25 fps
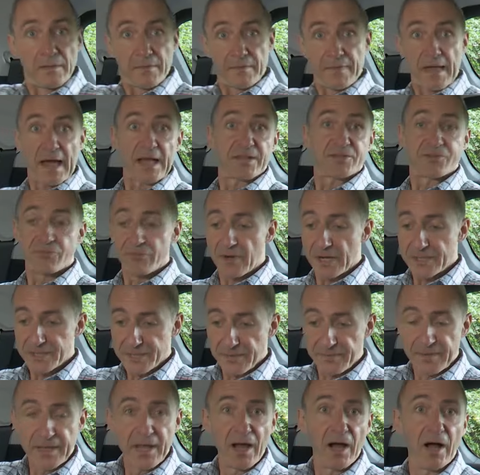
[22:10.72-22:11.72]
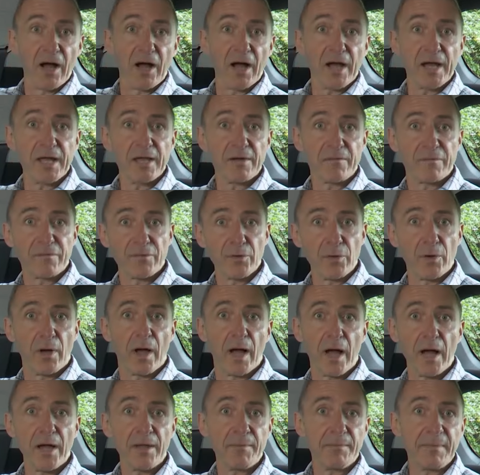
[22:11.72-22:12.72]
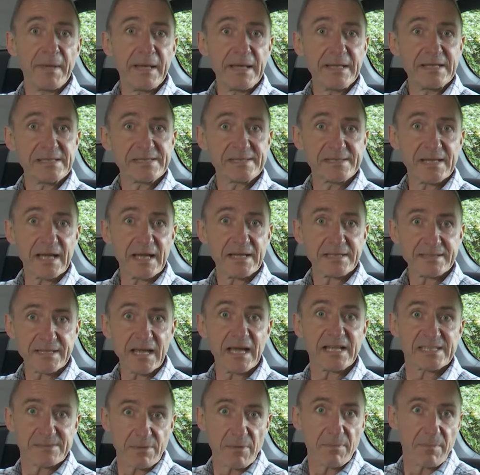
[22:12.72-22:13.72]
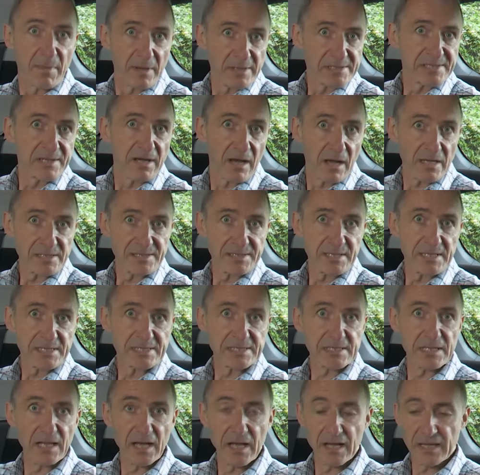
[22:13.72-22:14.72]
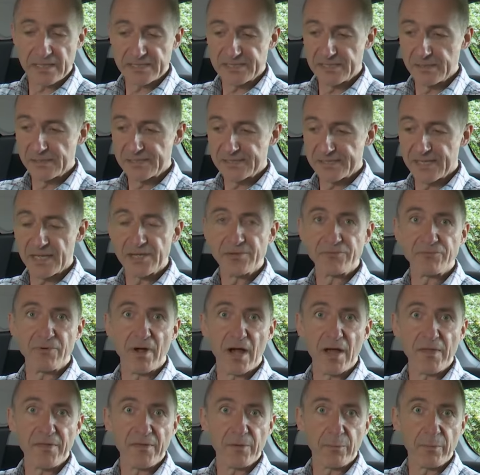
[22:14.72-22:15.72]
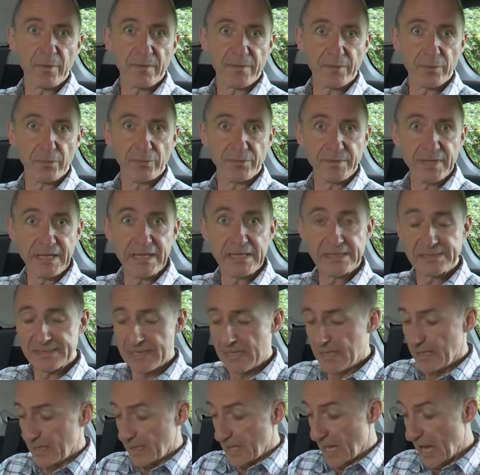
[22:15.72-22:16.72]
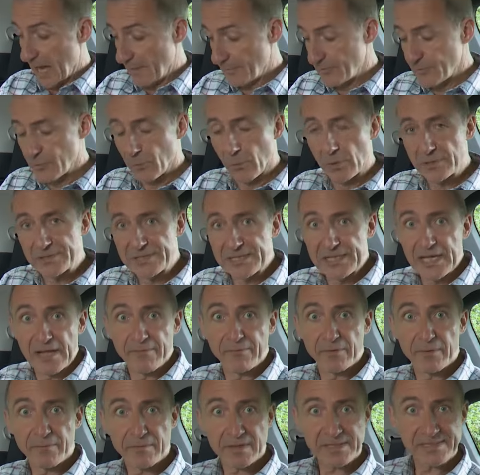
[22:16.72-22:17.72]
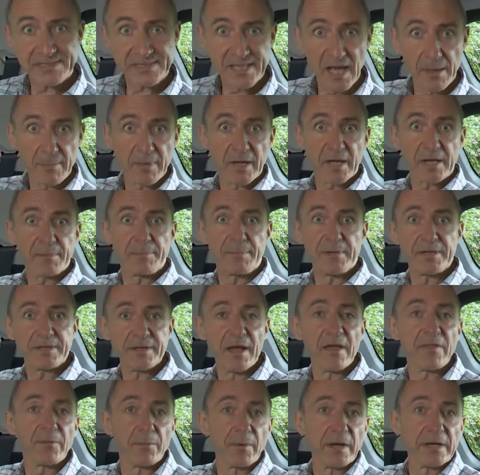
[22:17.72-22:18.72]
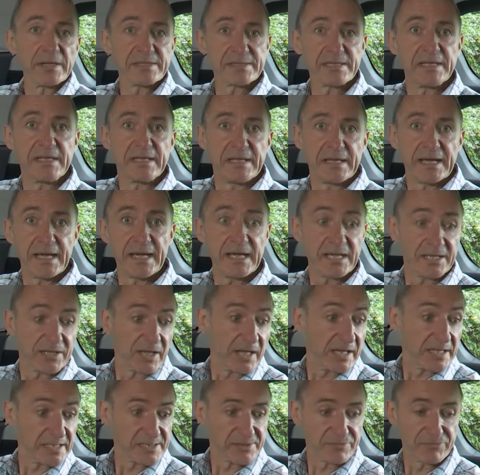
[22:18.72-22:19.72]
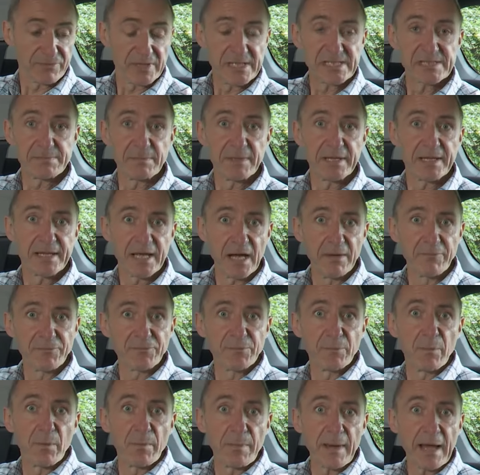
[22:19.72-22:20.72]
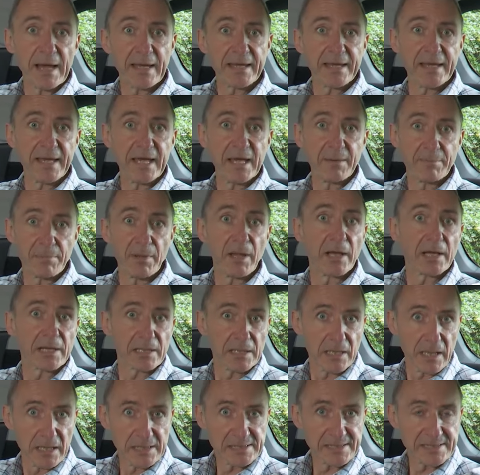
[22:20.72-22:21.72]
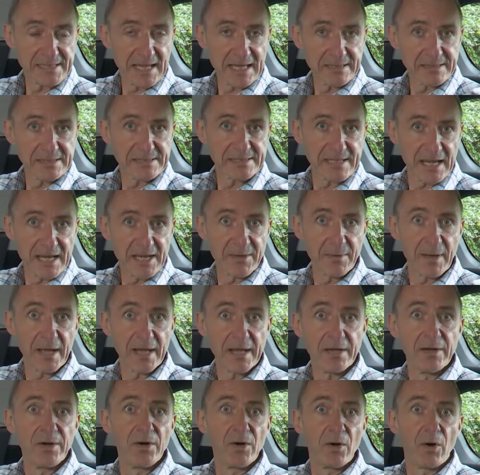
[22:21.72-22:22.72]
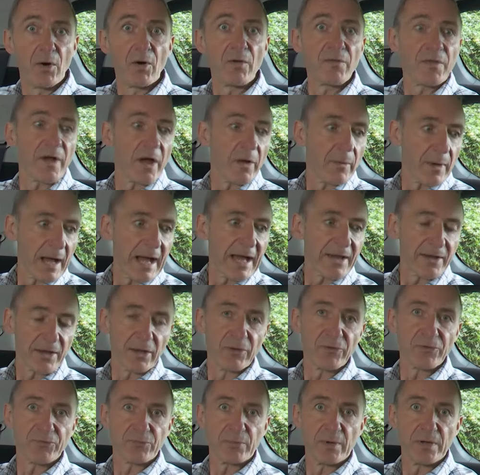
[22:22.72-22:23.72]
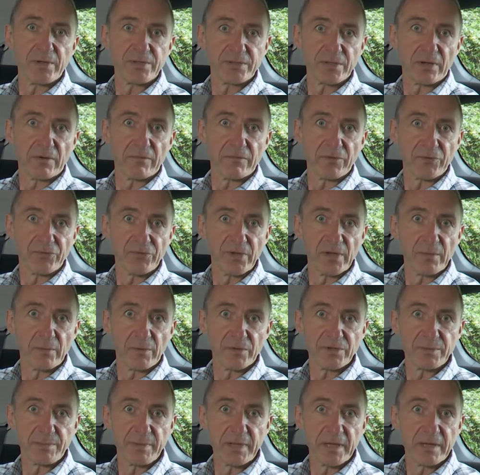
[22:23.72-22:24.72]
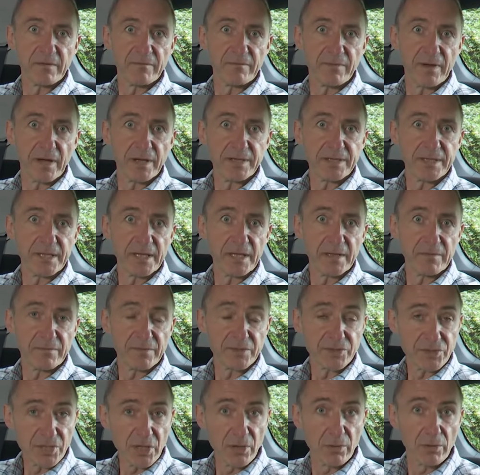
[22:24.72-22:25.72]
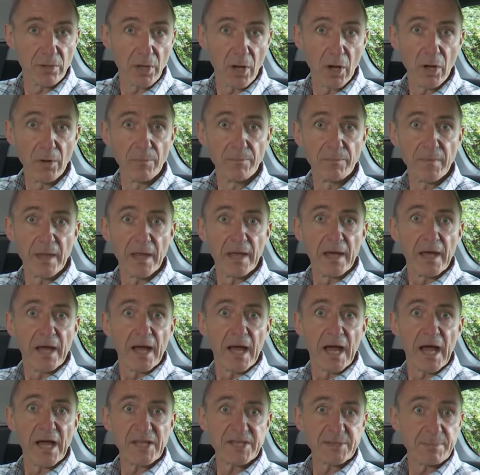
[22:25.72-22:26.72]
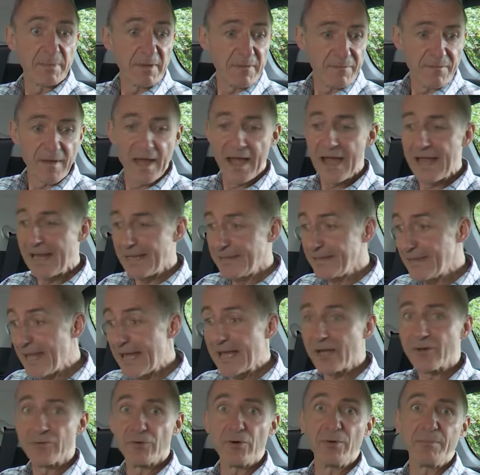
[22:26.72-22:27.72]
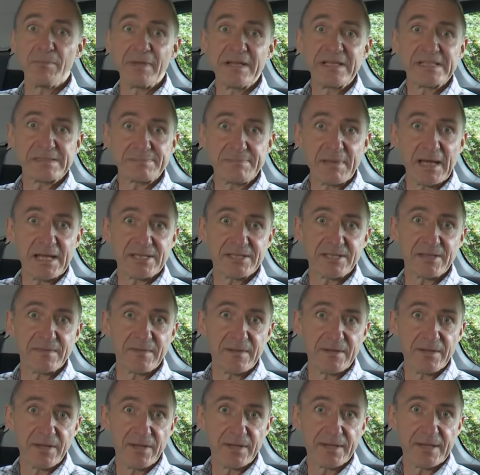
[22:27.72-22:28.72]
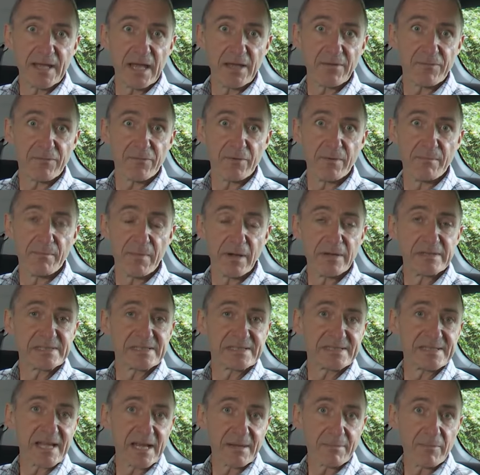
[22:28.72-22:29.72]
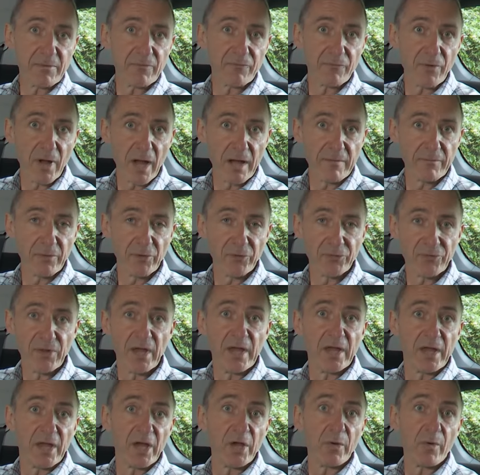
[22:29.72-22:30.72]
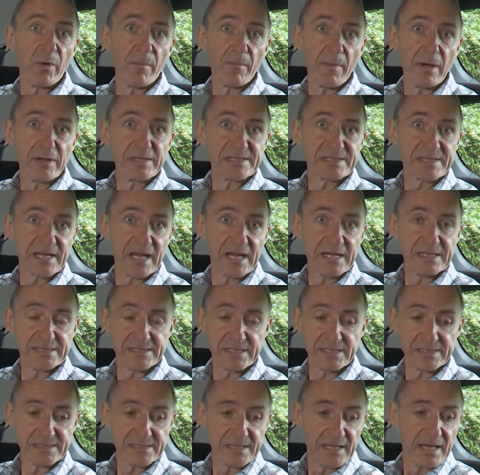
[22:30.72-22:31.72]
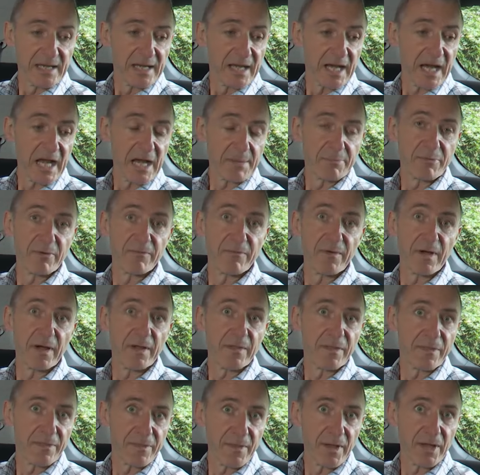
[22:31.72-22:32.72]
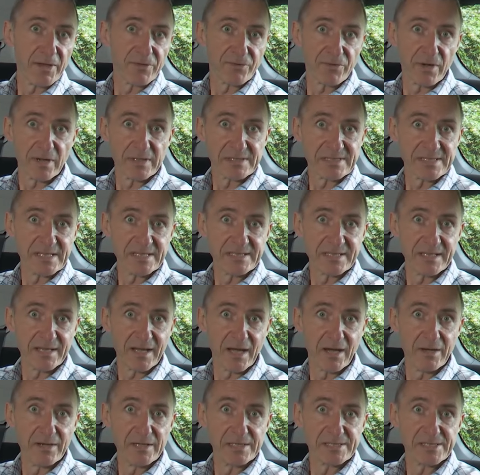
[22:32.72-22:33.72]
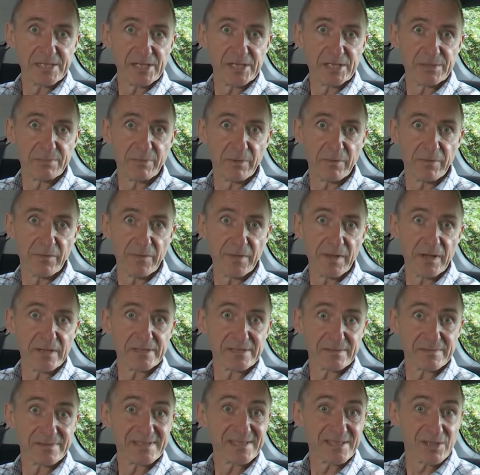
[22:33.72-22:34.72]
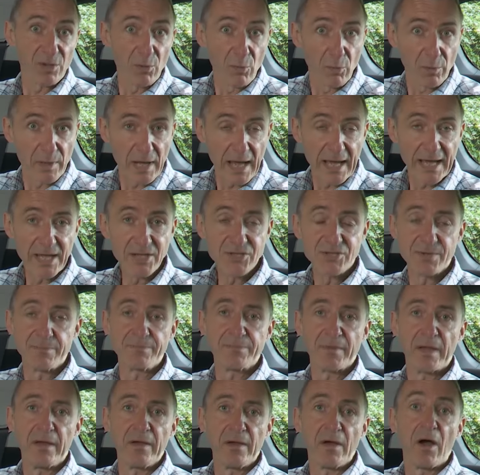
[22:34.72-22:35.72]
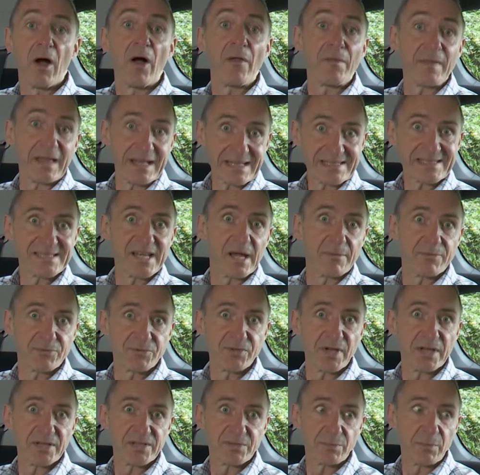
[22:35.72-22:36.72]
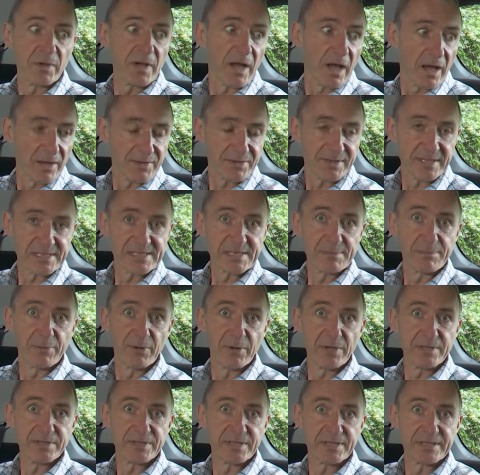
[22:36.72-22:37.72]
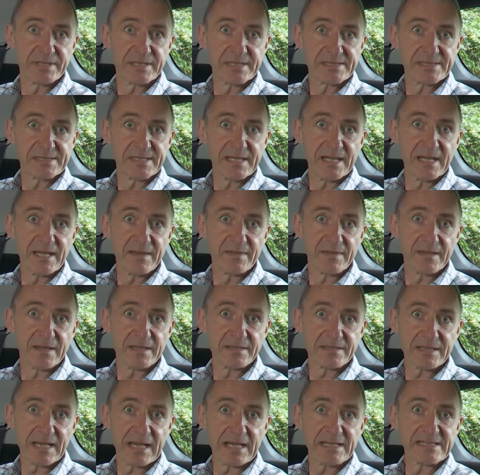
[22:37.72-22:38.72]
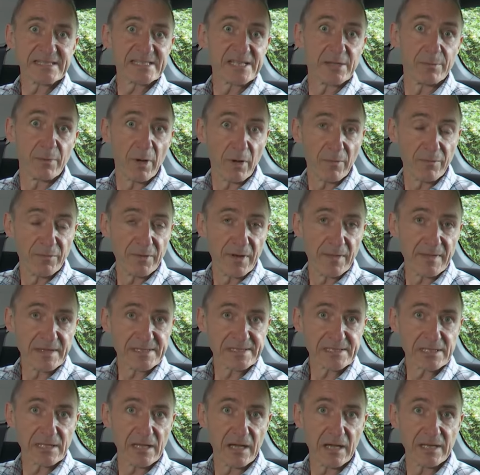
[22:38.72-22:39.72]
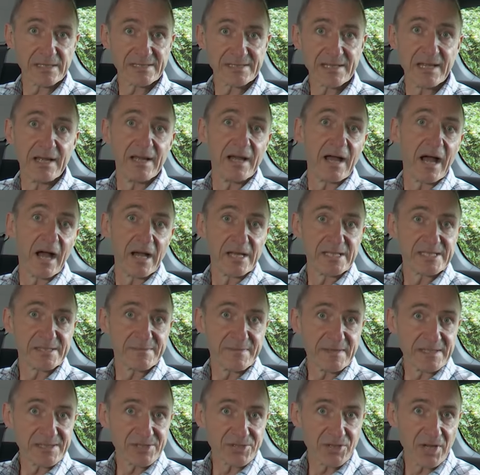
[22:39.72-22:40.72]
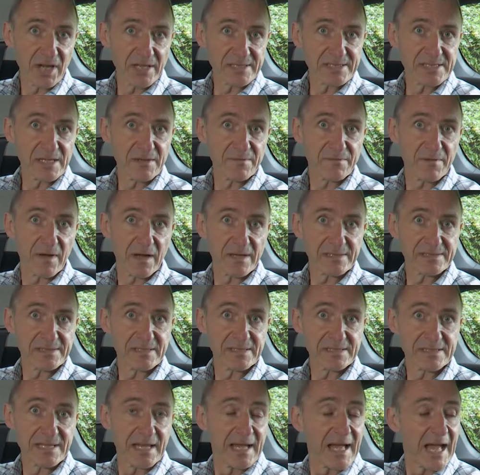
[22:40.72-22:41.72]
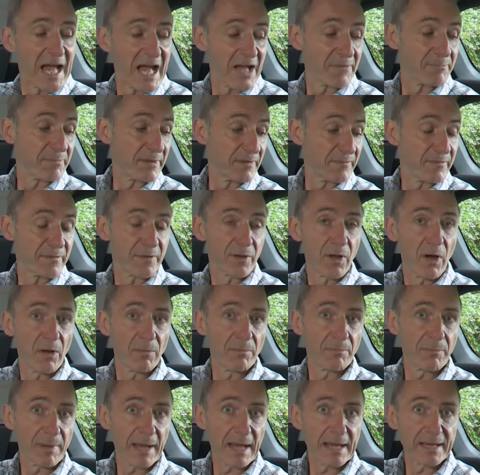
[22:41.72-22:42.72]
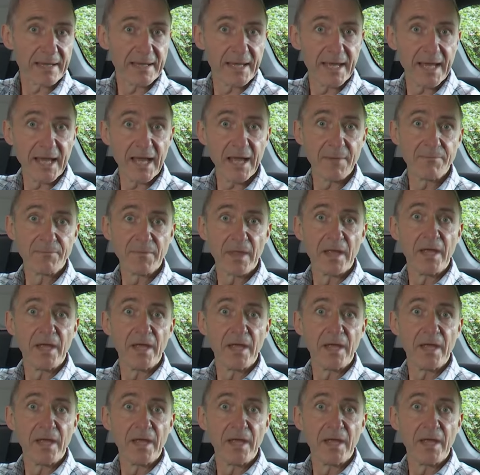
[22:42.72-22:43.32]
That relatively high floor height means that, as with most cars in this class, you sit rather with your knees up towards the level of your stomach, but otherwise it is reasonably comfortable back here by class standards anyway, although adults won't obviously want to be confined here for too long. Uh, to be fair, legroom is better than you'd get from most segment rivals, who in most cases uh, provide third row seating only suitable for those of school age. On that subject, we are disappointed to see that, as so often in this class, ISOFIX child seat fastenings have been forgotten back here.